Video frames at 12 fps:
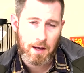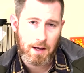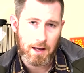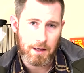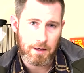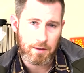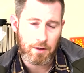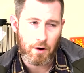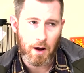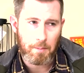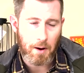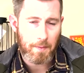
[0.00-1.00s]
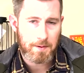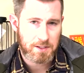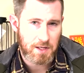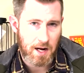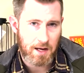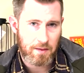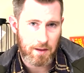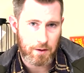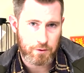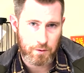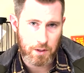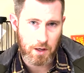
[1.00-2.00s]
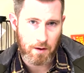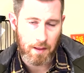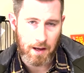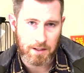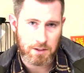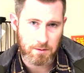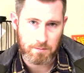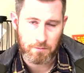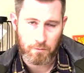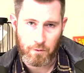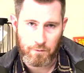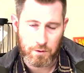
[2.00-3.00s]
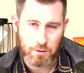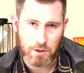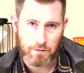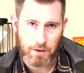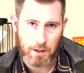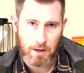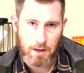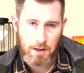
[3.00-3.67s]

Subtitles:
And I bought this jacket and then I was reading online some reviews of it.